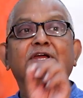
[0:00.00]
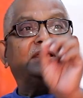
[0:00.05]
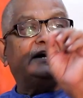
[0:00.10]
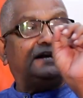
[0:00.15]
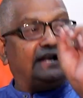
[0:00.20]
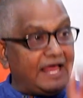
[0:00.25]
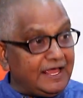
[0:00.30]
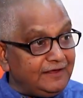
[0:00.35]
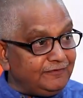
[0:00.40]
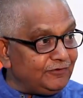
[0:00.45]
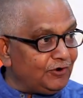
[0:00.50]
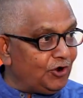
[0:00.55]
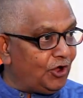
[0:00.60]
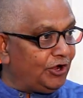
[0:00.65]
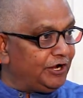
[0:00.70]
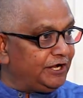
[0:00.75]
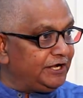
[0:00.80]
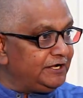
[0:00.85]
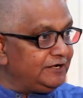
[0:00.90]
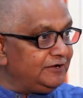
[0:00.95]
Clive
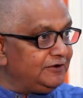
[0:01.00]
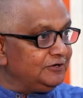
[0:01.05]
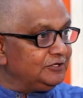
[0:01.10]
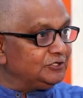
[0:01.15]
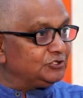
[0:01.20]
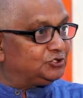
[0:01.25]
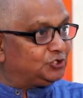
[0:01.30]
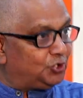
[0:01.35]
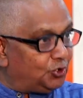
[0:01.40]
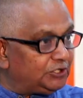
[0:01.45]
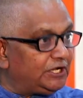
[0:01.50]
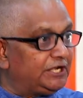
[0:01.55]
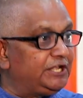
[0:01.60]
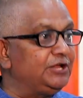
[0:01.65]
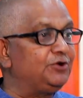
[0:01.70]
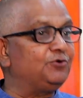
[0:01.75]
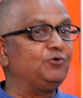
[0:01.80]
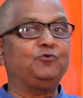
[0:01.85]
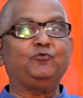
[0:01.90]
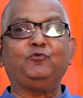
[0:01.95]
Lloyd so that
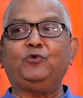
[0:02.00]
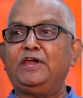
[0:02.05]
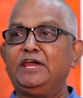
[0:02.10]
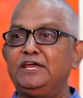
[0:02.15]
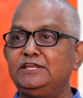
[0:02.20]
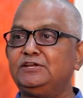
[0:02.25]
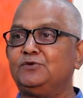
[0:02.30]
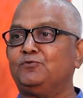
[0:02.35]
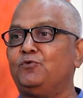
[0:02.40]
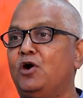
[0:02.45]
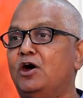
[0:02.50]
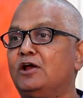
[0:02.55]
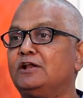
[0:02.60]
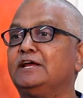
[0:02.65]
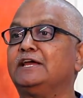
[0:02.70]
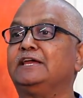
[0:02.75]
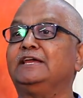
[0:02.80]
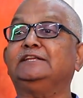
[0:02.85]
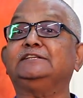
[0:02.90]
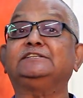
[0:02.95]
he could wage a war
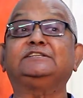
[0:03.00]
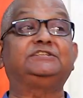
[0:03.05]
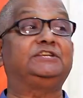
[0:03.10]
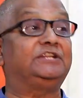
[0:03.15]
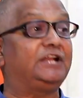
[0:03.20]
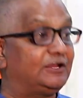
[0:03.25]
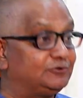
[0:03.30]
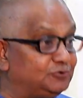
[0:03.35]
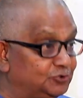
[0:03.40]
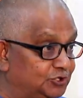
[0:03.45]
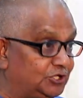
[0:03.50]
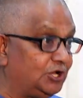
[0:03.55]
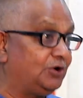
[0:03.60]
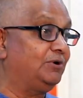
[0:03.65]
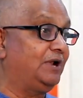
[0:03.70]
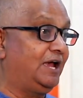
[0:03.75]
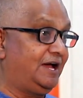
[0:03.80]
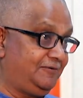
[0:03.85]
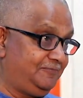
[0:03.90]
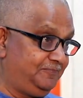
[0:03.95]
against
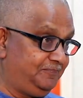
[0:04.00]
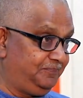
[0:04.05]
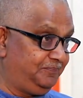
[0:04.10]
Siraj-ud-Dawla.